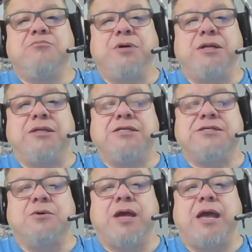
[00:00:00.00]
But it's
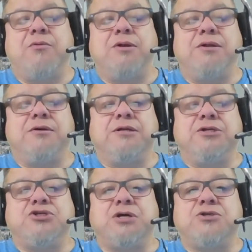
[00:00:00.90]
okay. We're not going to
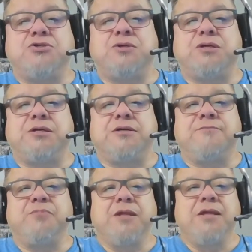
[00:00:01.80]
judge you here.
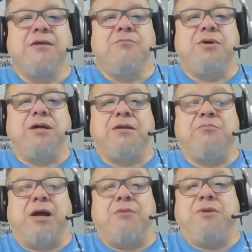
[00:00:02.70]
But it
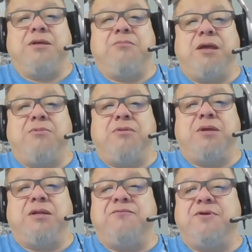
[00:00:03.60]
might be maybe
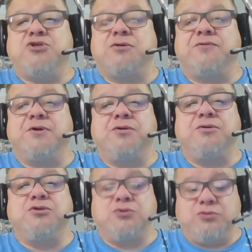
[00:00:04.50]
beneficial for you
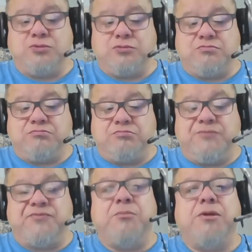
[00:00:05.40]
to be
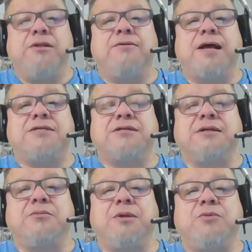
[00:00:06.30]
familiarized a
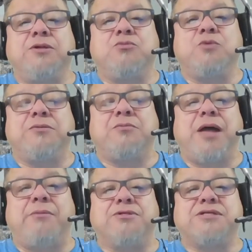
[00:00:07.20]
little bit with what the
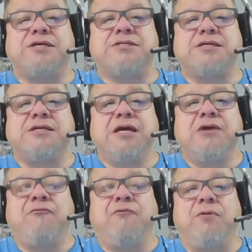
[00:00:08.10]
Bible says
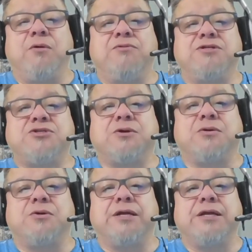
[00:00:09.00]
in form of a
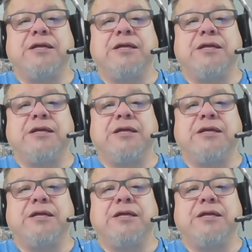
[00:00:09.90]
story.